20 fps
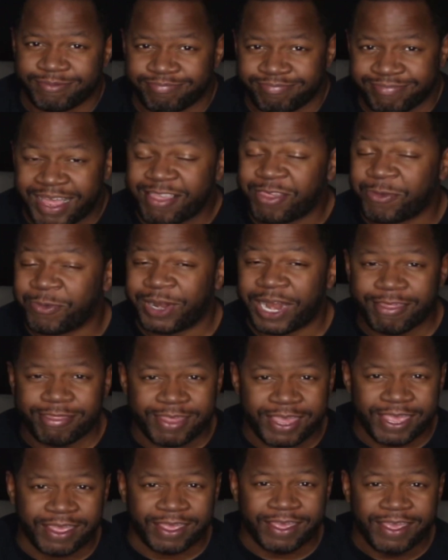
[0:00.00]
That's what I
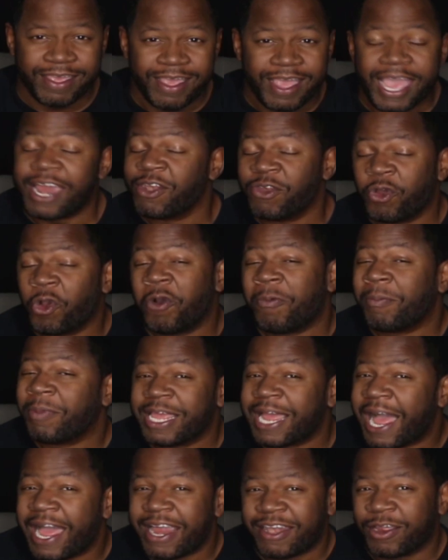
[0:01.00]
think. And
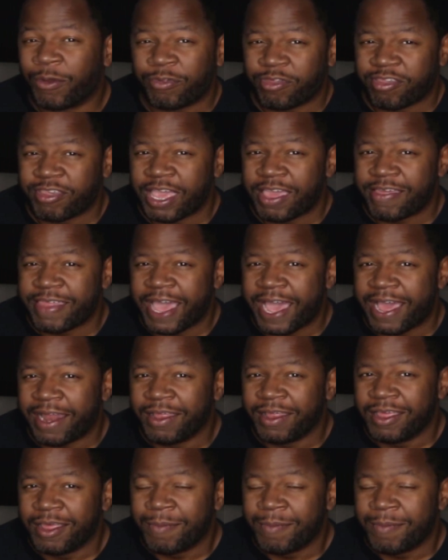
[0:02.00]
normally I don't say that.